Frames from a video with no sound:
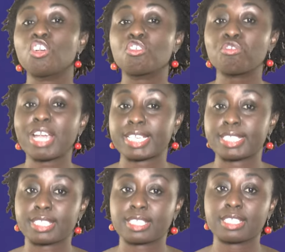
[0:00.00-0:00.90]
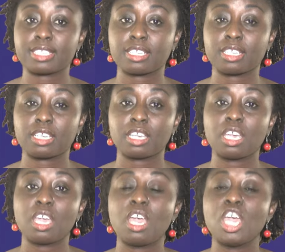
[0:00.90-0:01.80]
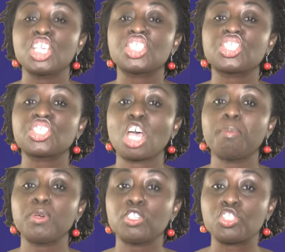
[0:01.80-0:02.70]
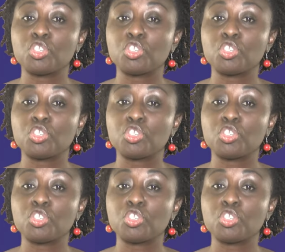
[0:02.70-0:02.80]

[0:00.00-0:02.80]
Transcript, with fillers: Rest, stop